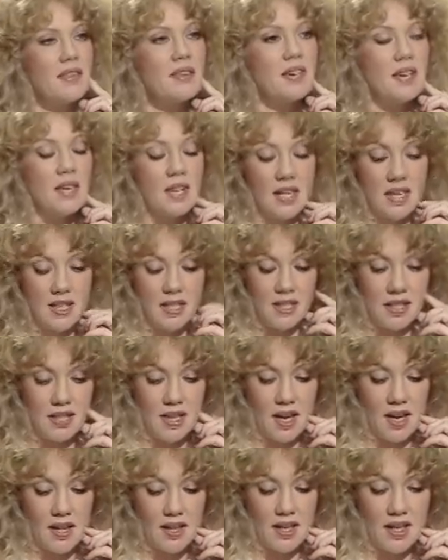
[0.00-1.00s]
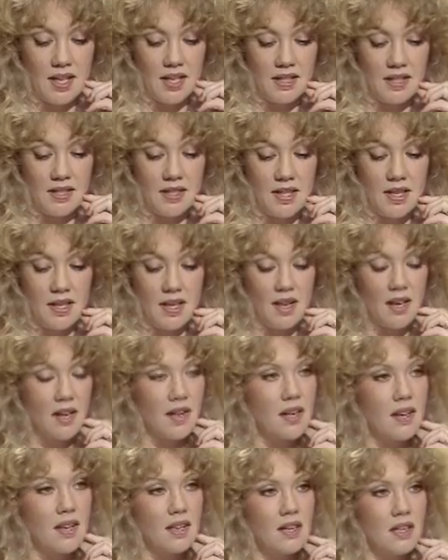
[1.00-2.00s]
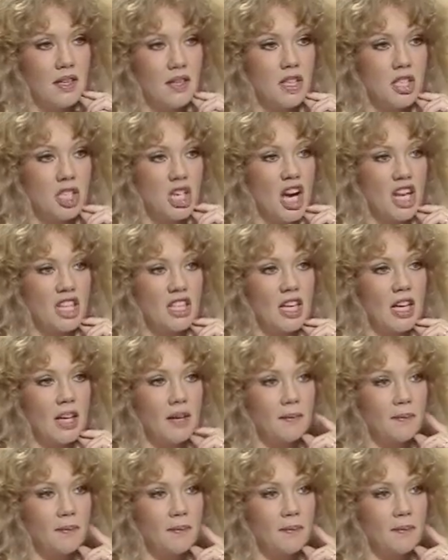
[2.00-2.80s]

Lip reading: think it's the chatting.